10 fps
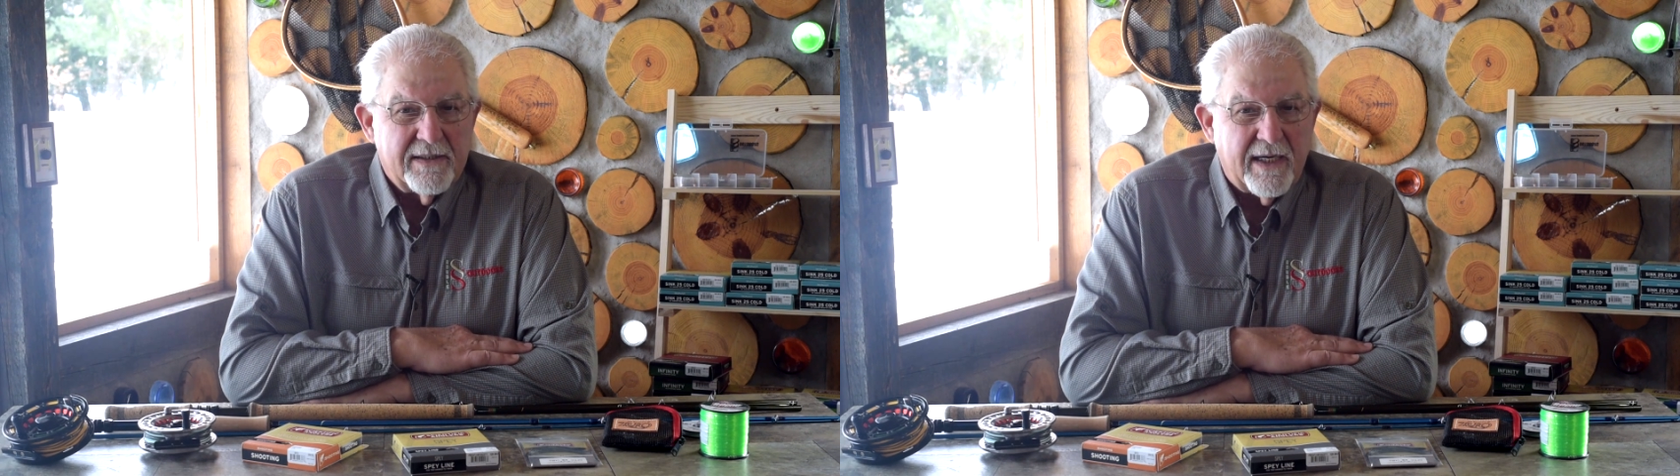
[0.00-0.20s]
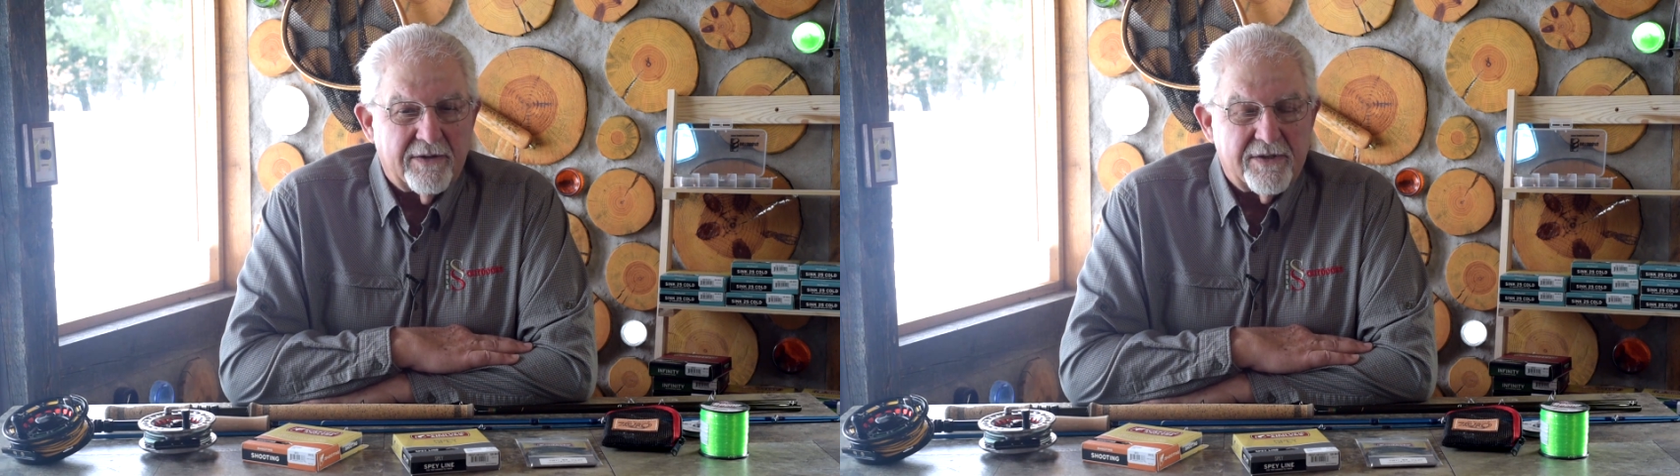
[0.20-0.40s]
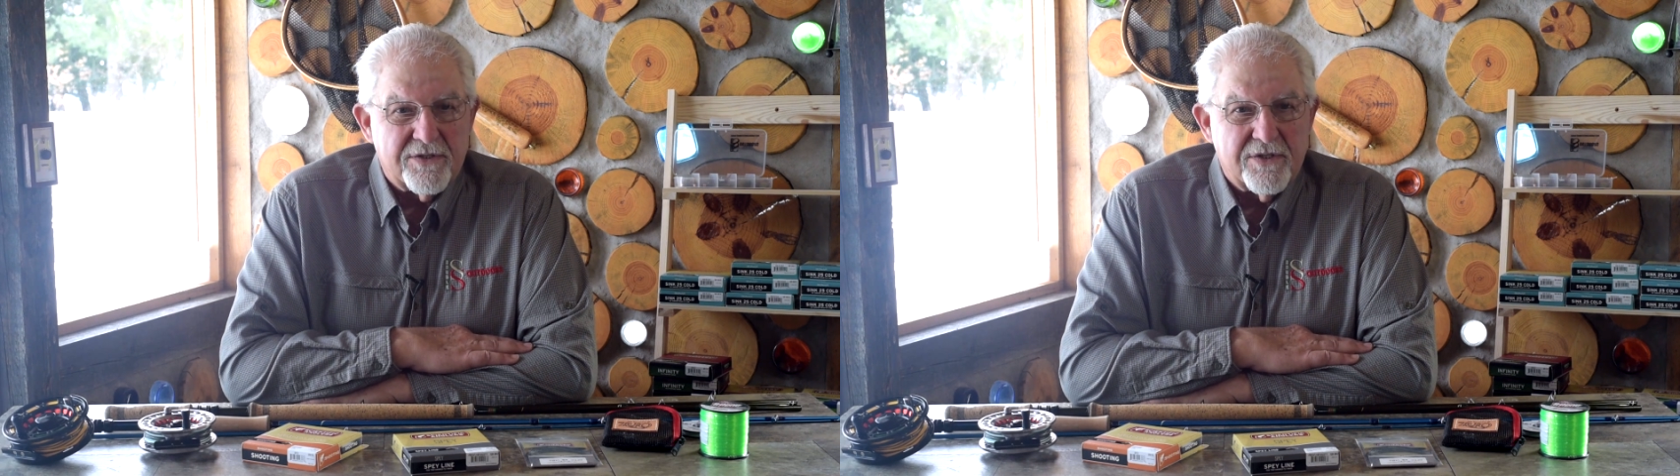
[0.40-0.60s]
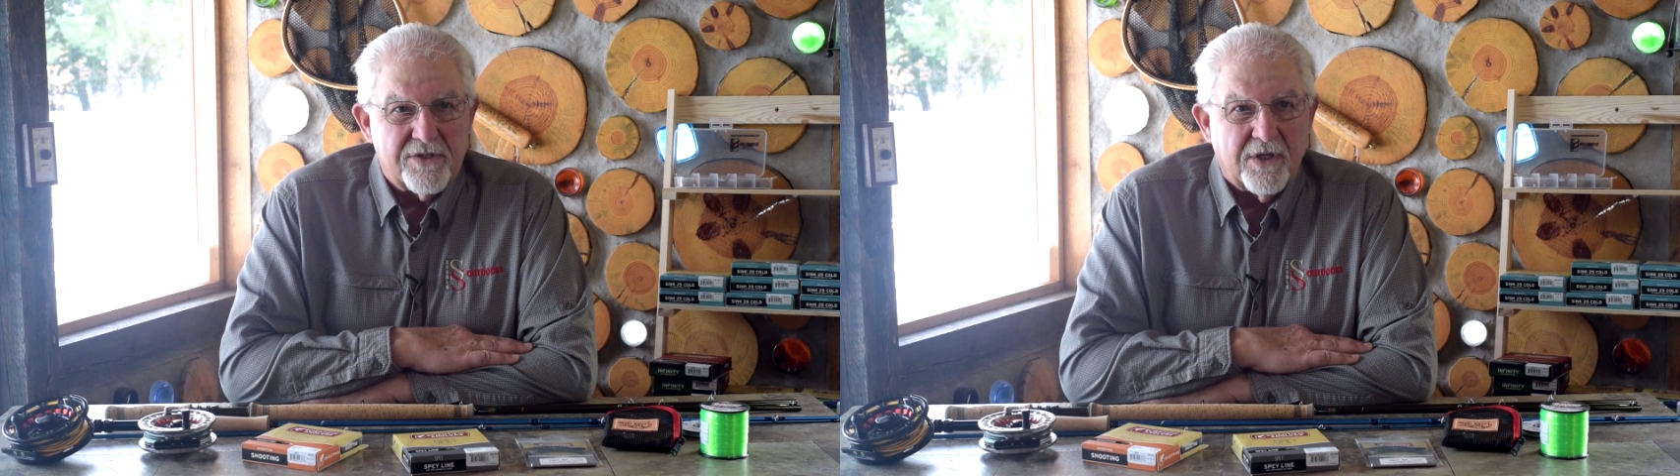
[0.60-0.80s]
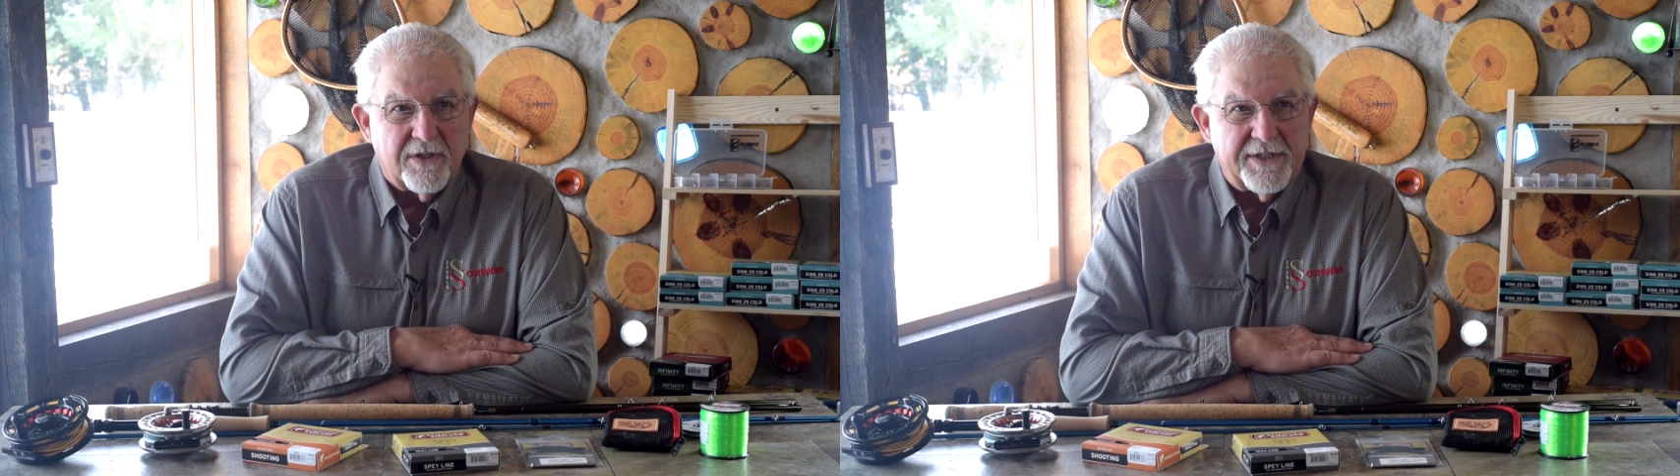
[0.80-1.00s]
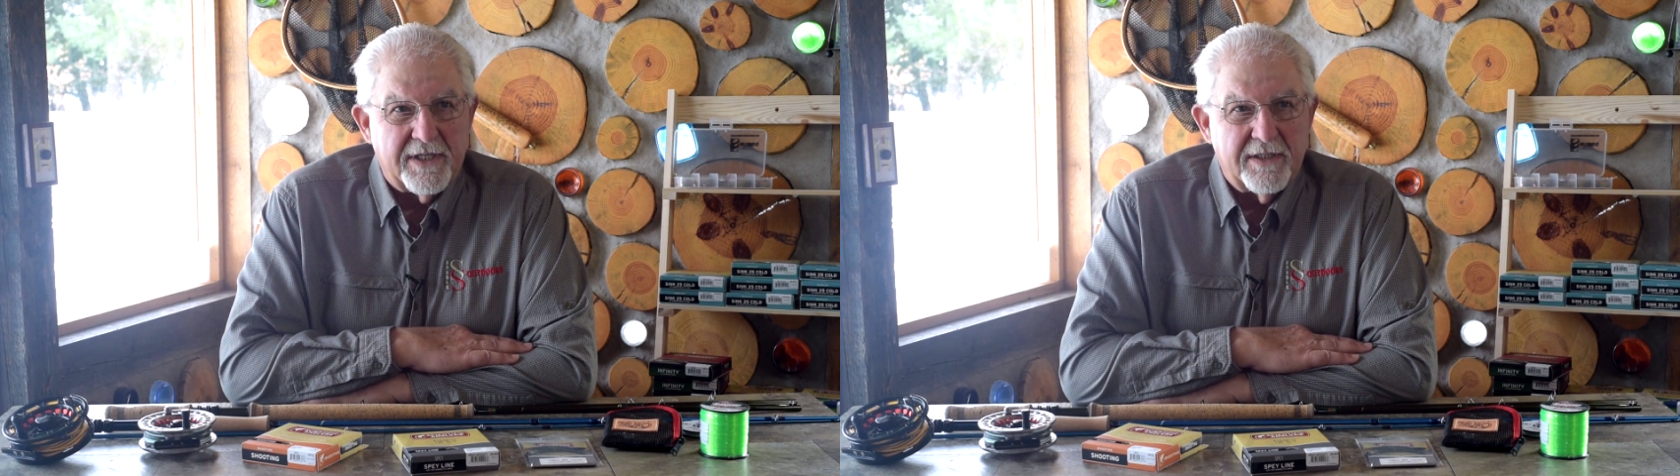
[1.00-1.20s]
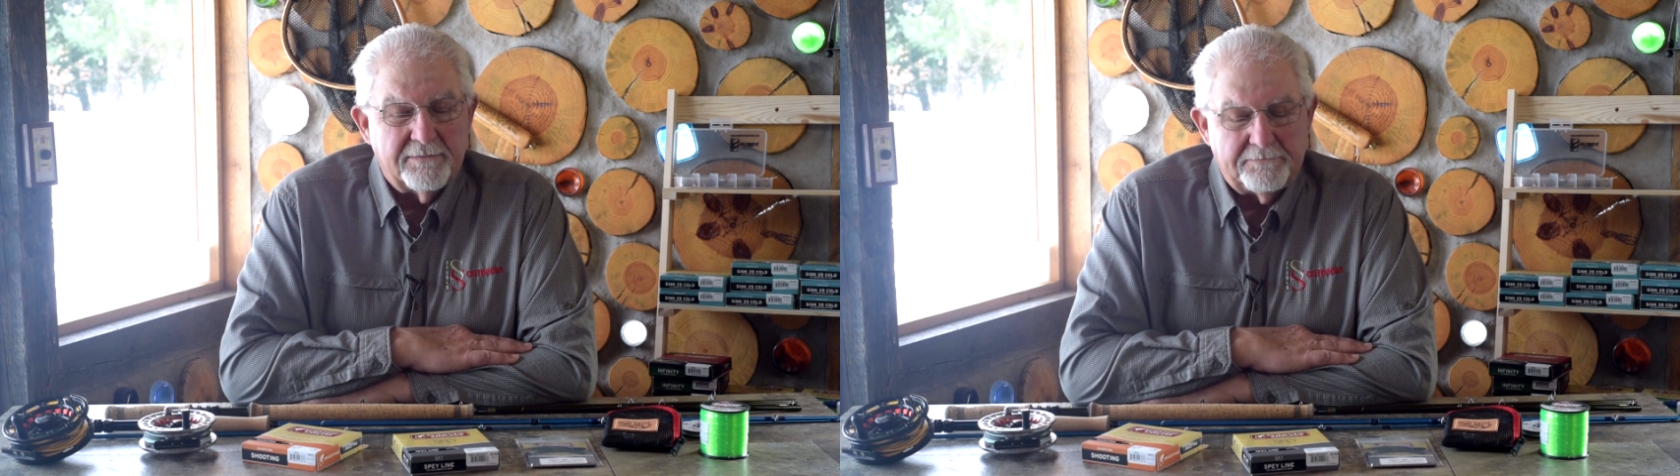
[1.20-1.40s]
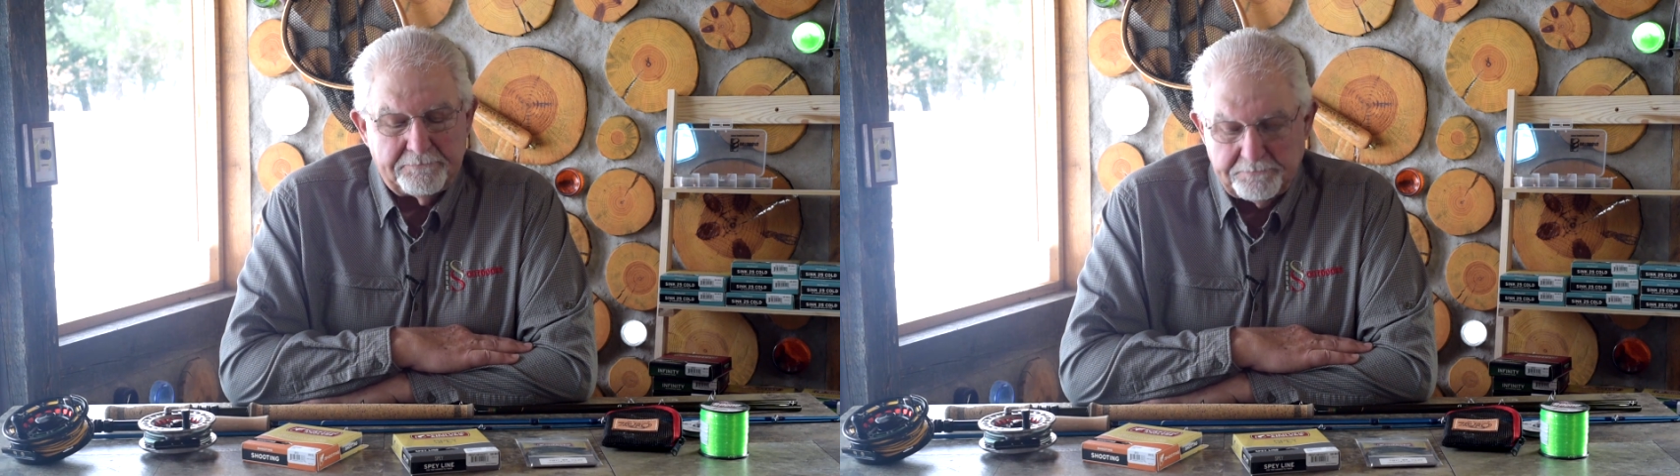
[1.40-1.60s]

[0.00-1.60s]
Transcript: how this is all done,